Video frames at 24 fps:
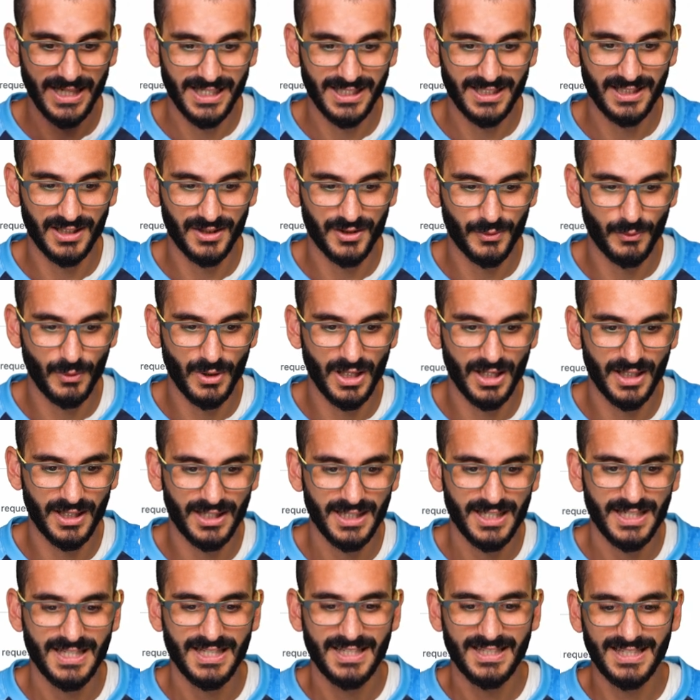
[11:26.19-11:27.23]
it does work.
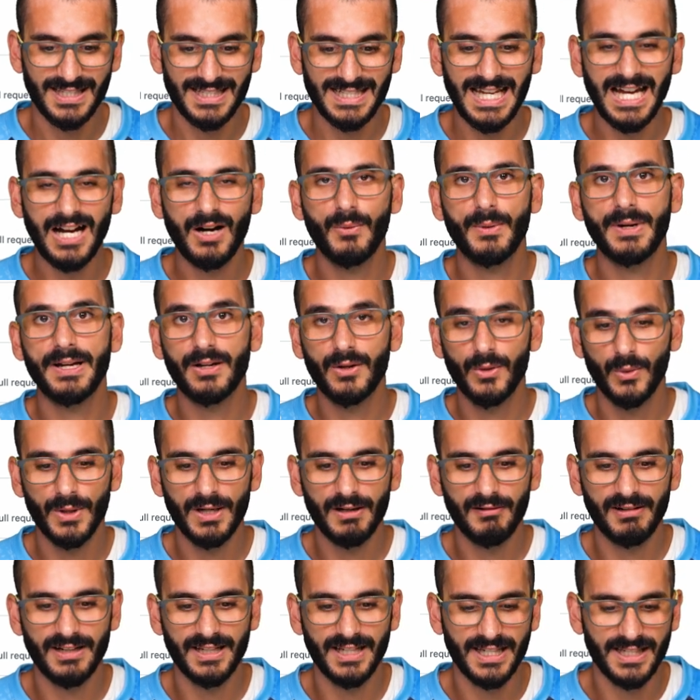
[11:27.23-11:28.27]
So now we're
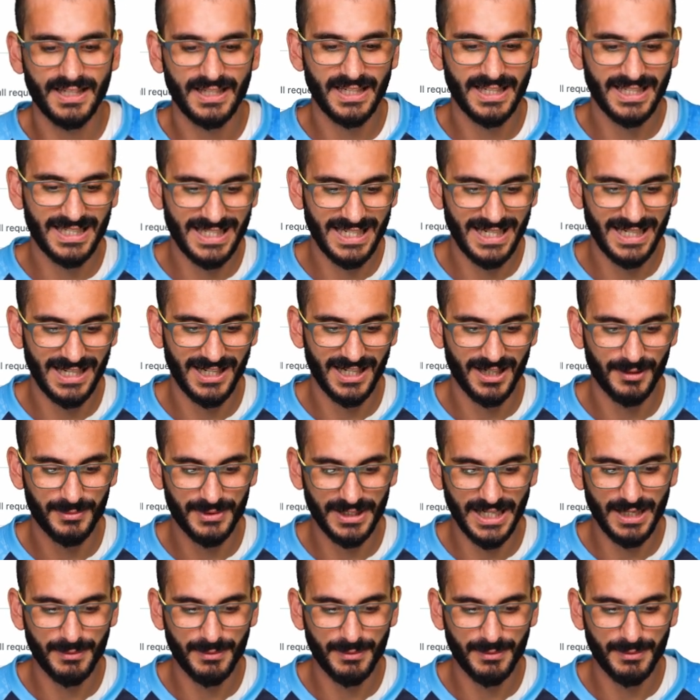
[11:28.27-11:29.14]
querying GitHub's